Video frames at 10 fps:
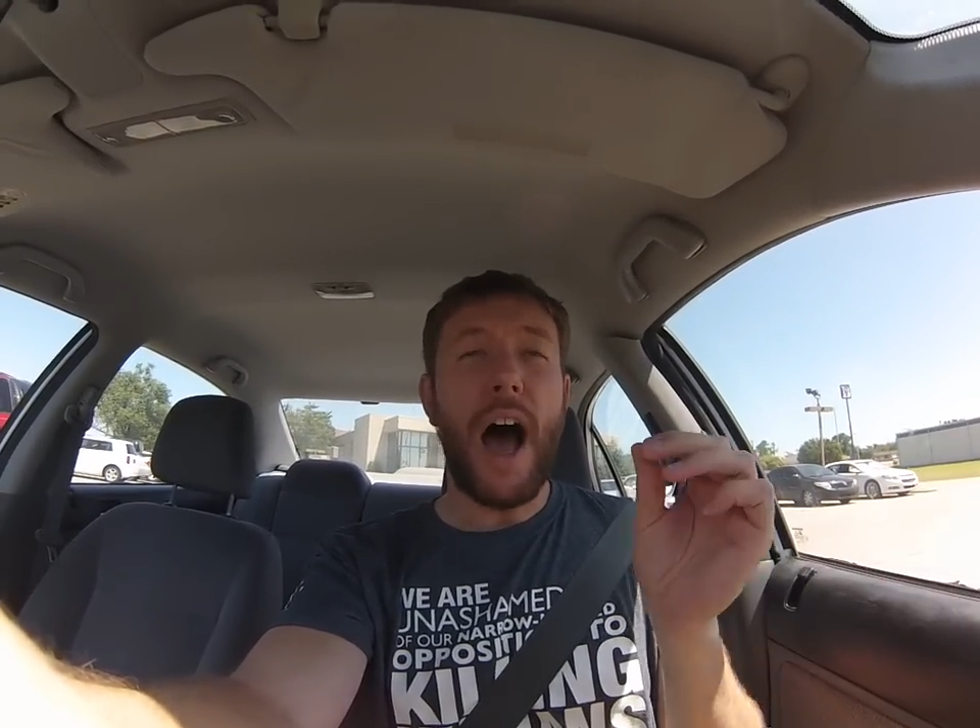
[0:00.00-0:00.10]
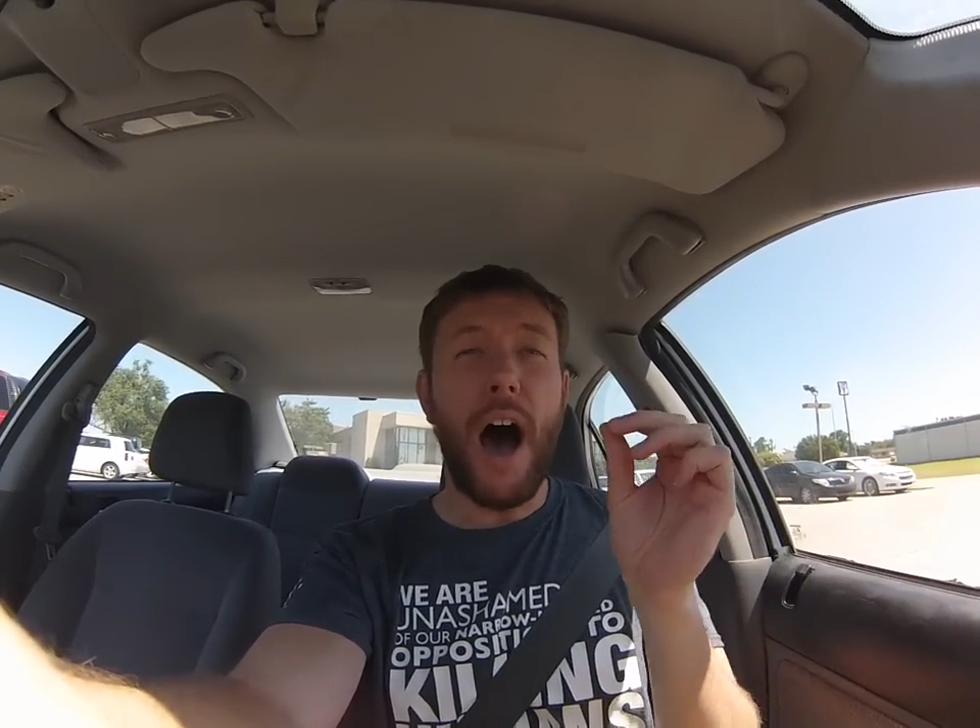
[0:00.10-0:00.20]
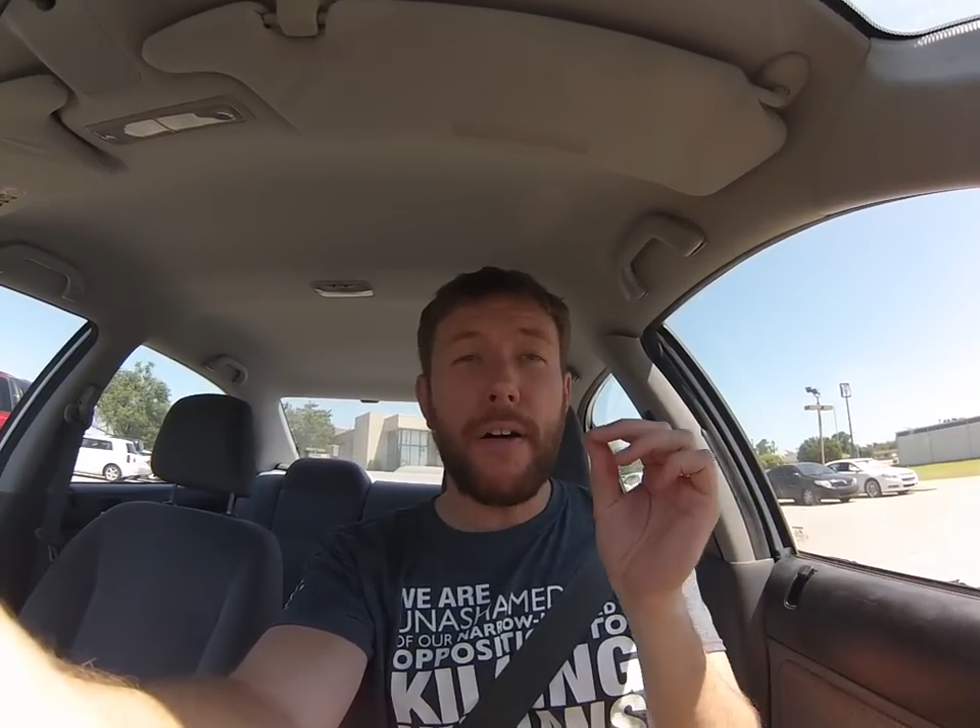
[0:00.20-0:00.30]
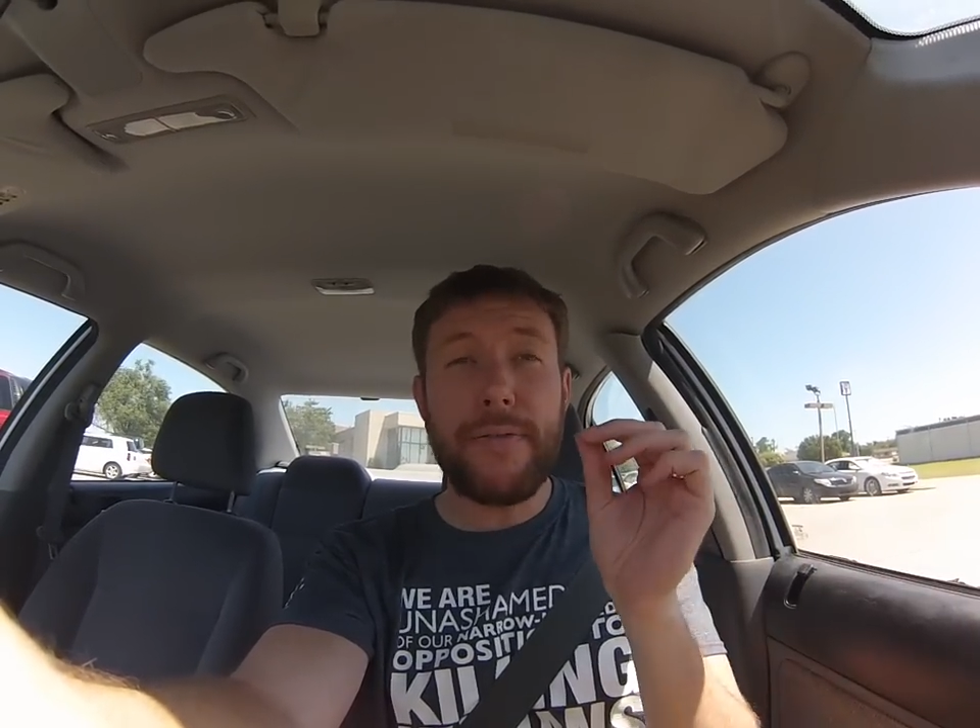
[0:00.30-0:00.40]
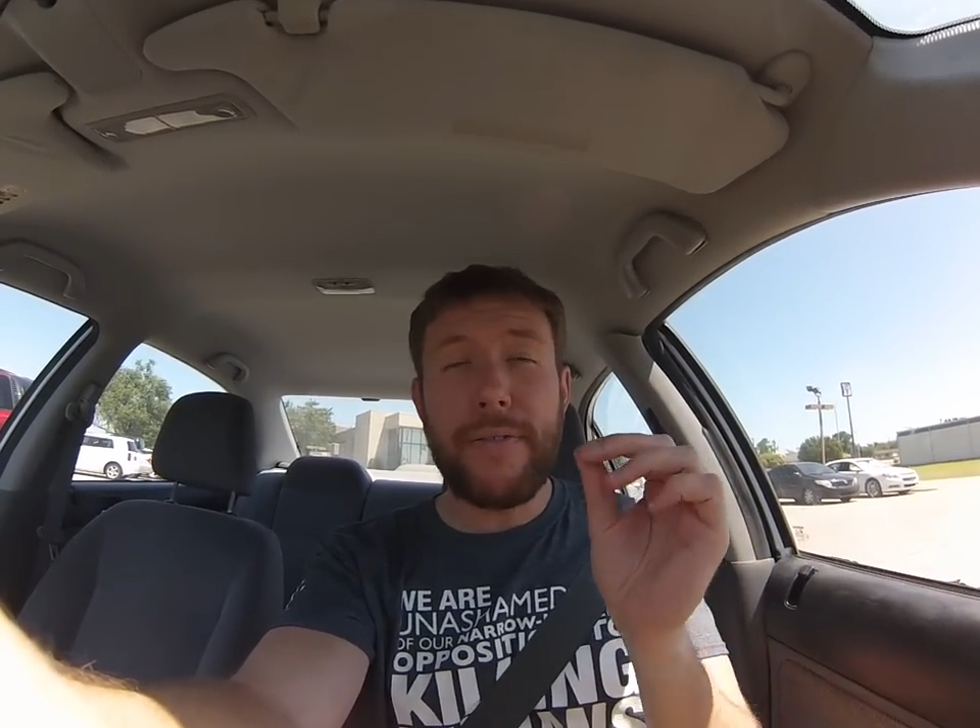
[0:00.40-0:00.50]

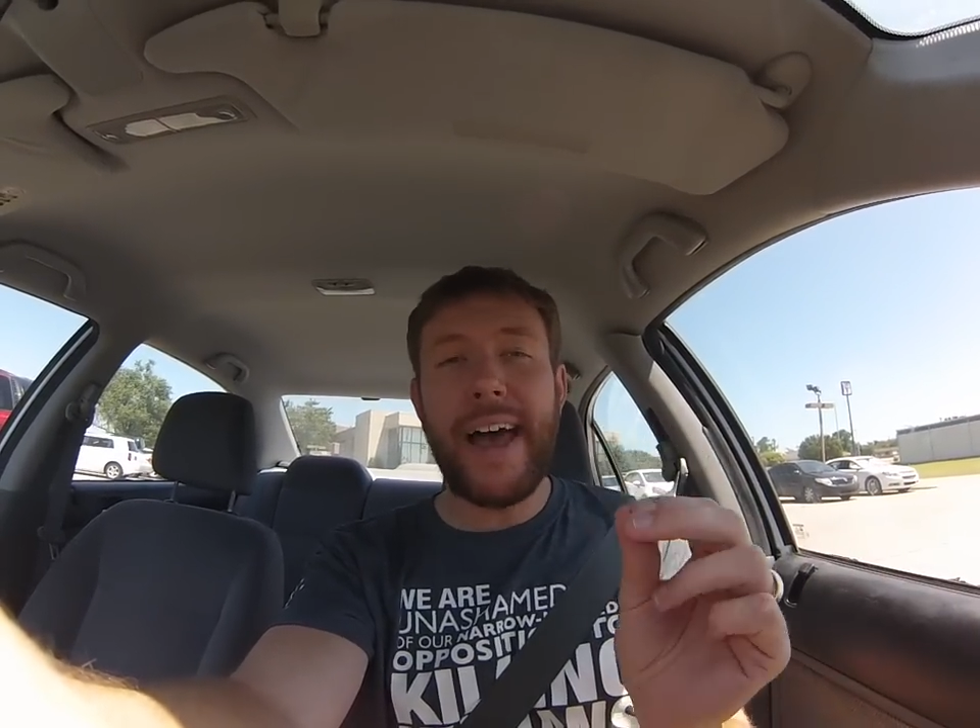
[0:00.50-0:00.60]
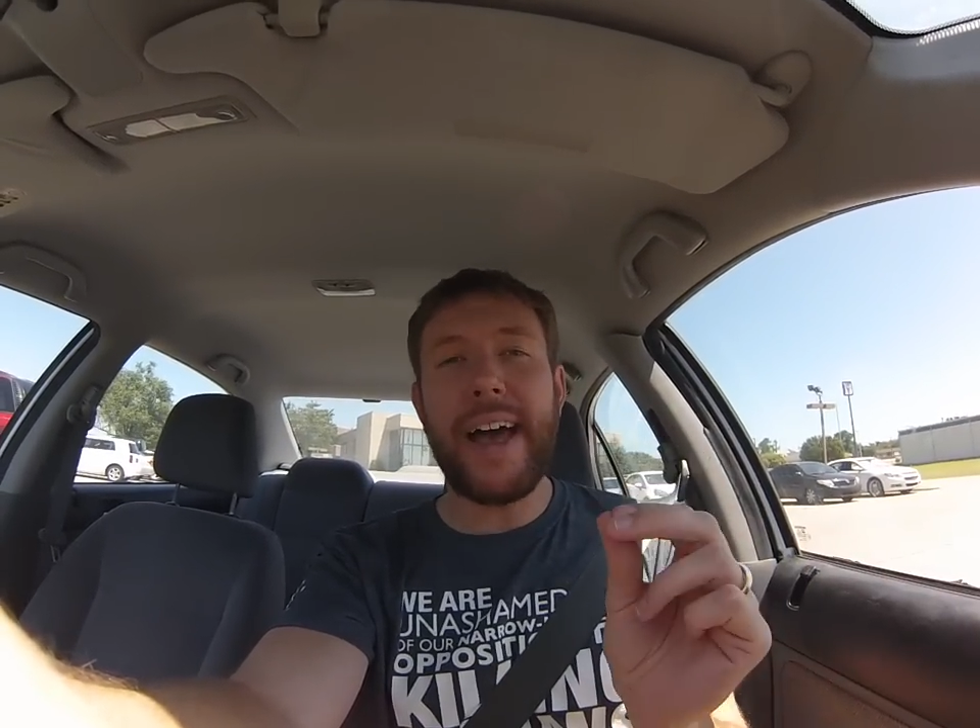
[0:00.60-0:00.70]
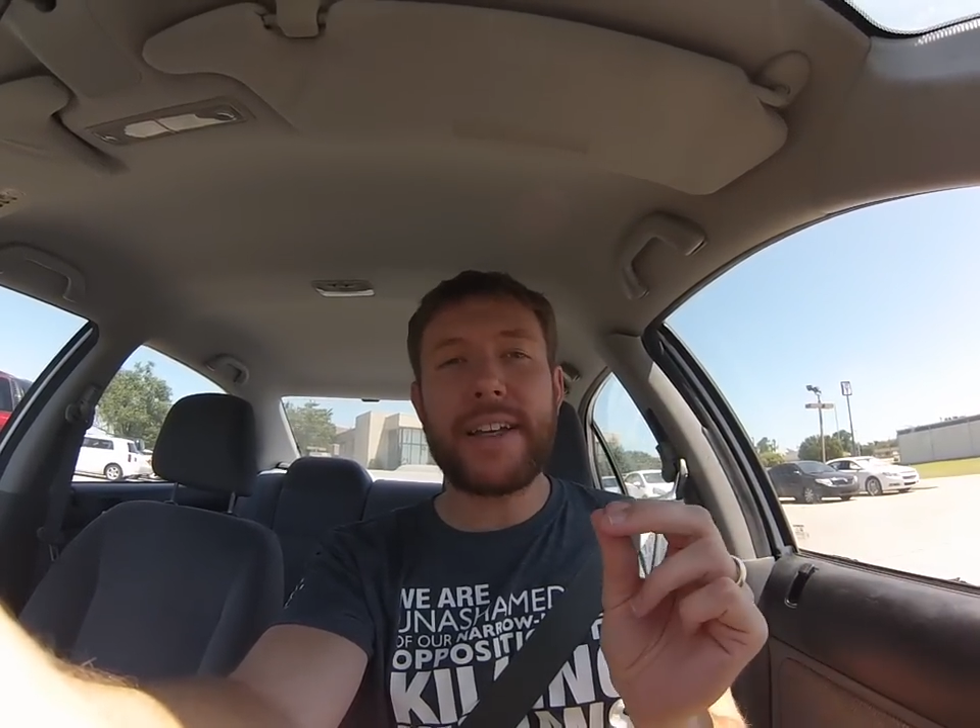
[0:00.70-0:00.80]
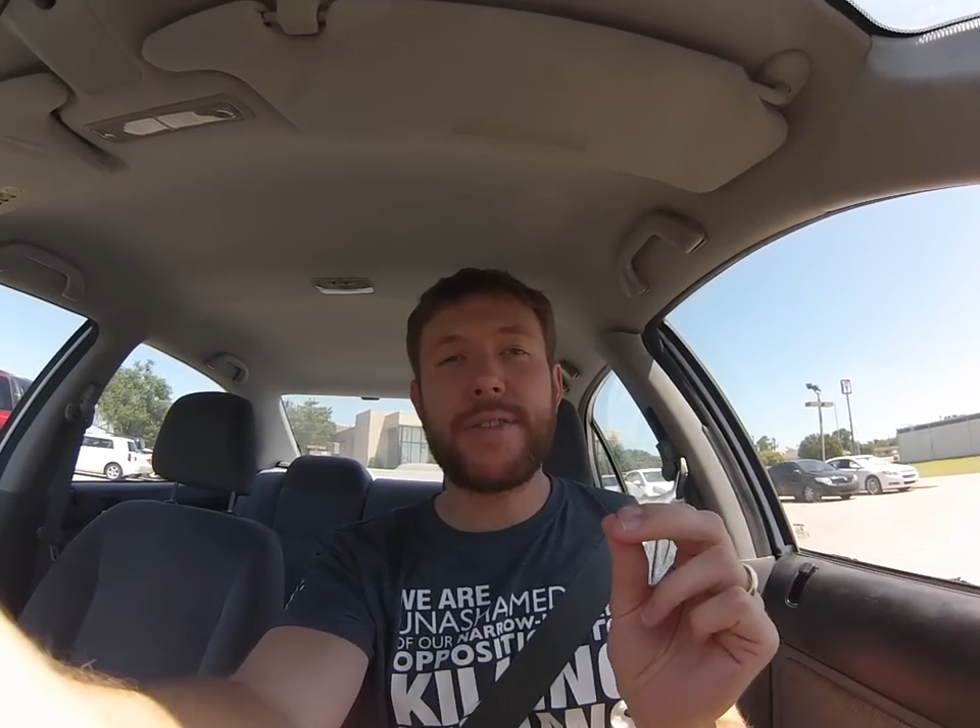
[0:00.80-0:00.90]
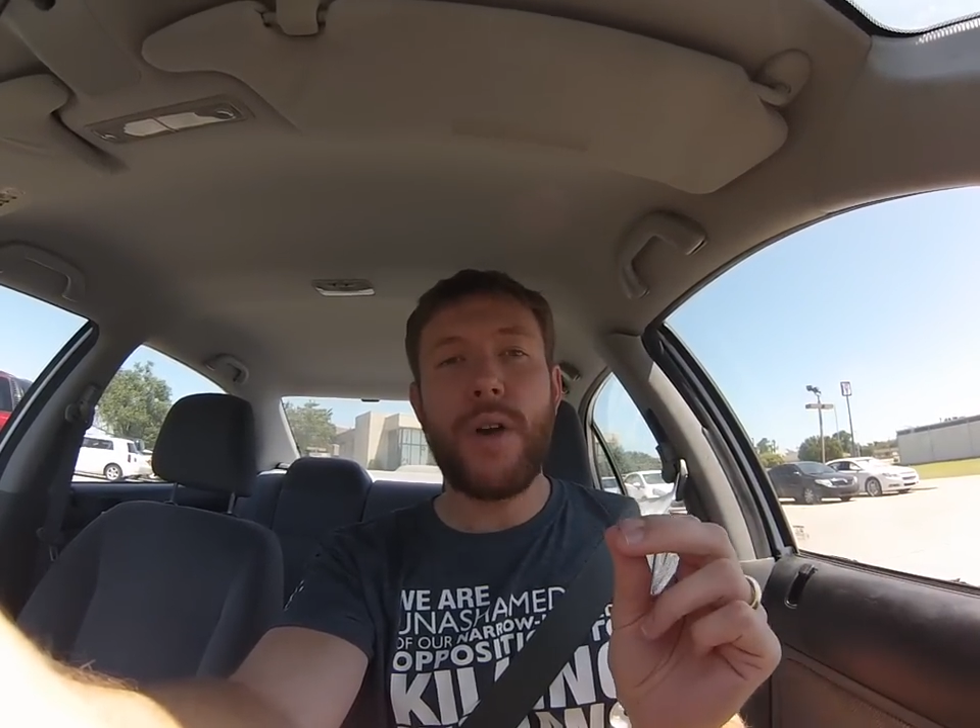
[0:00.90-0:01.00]

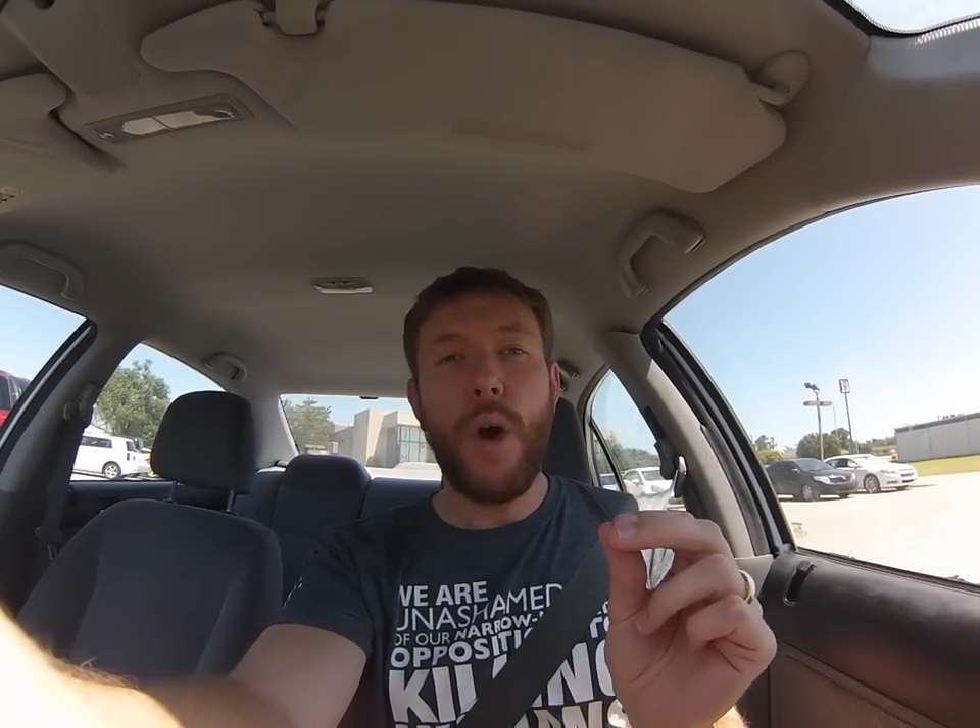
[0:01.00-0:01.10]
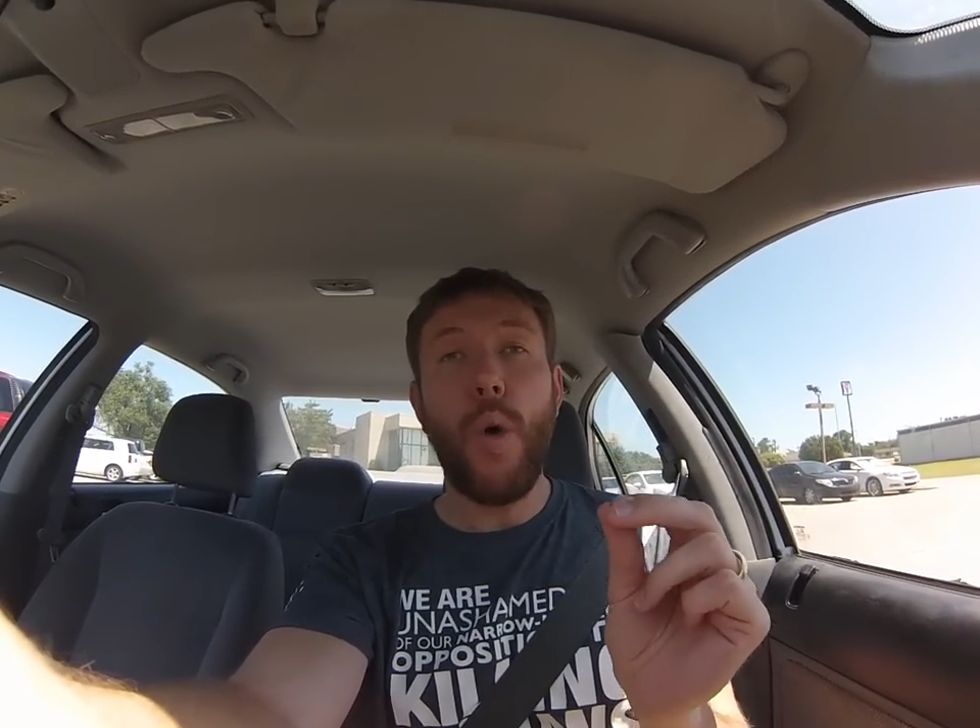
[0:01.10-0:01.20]
affects